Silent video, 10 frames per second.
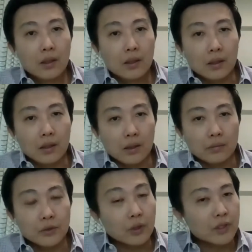
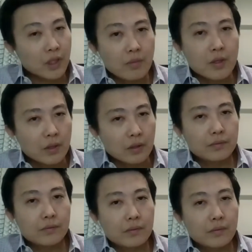So the scheme itself
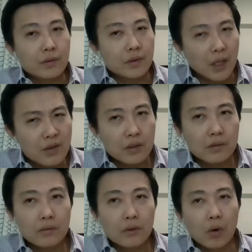
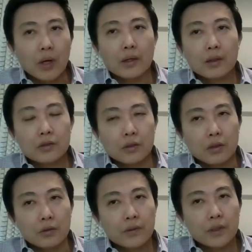doesn't quite sort
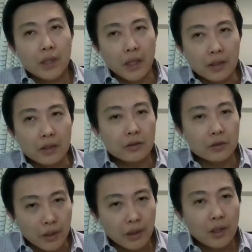of cater
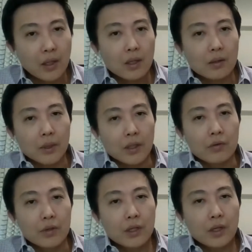to that, but it
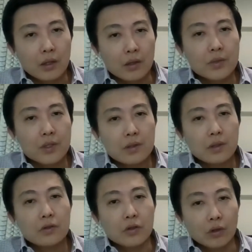really helps
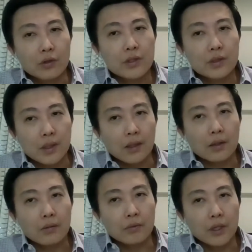those that
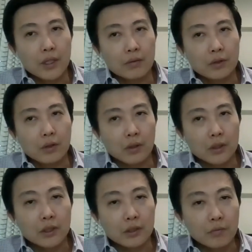really have a longer
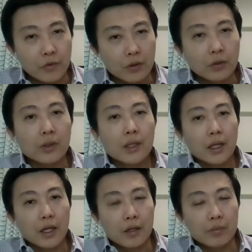term view,
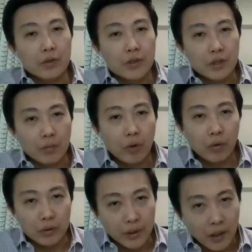able to
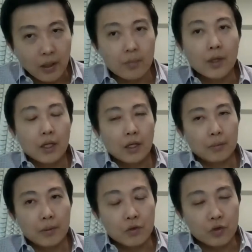support them, help
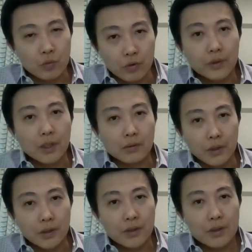them to smooth out
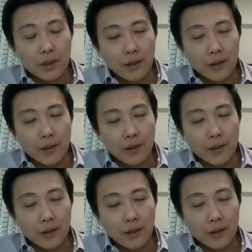this,